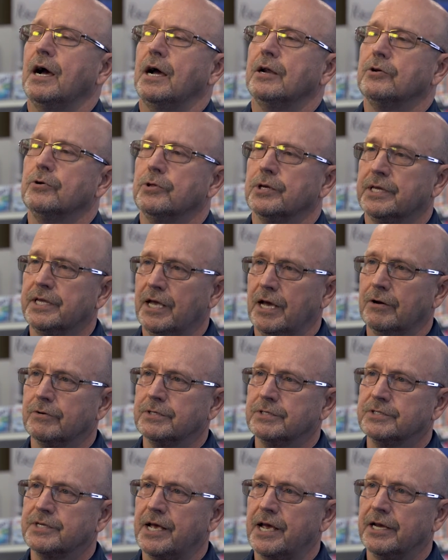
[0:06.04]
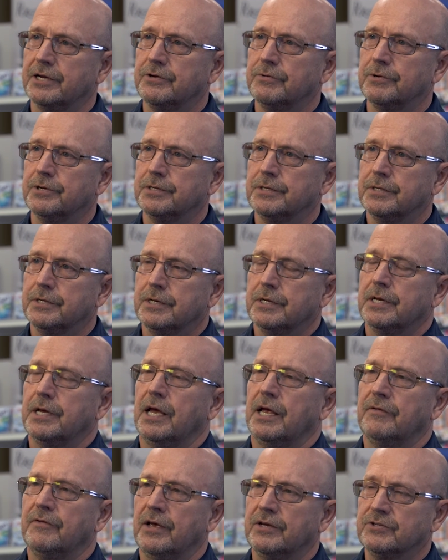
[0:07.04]
I know the count is accurate,
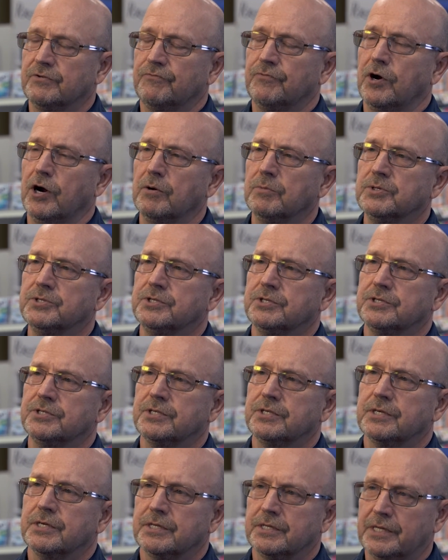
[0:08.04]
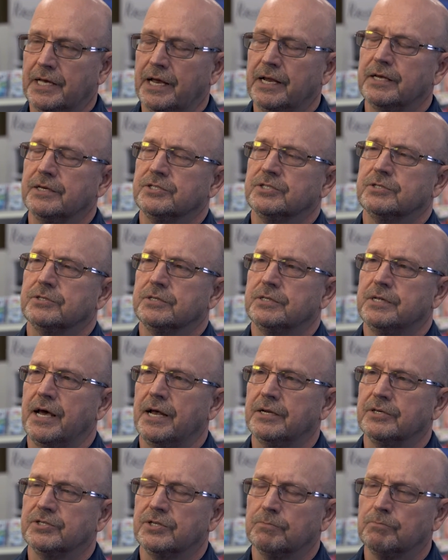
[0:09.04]
and as a pharmacist, that
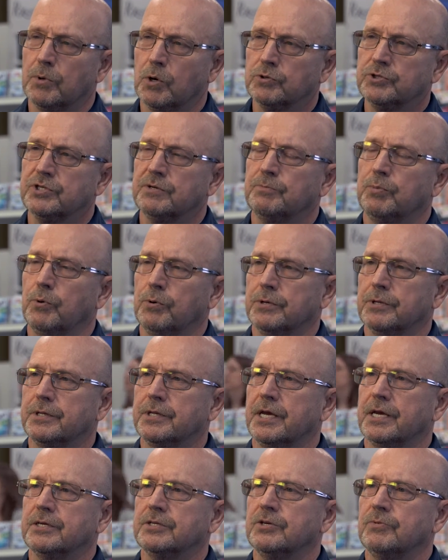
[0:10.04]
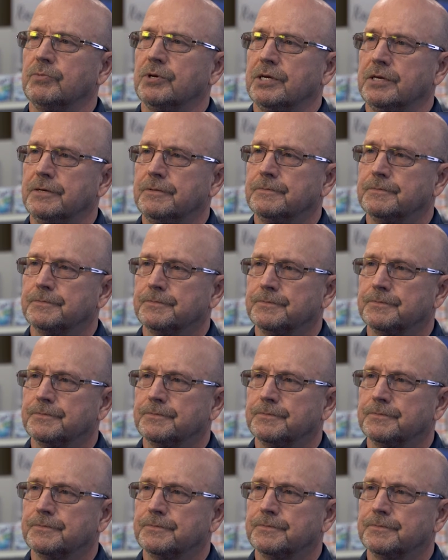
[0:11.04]
is the most important thing to me.